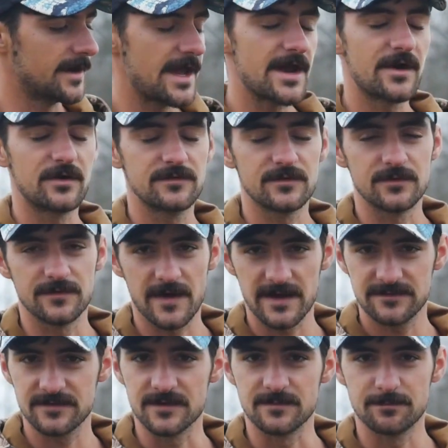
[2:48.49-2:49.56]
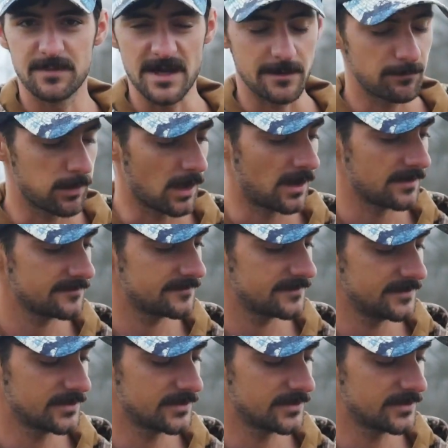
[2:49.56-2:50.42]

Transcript: air, so that's a big plus.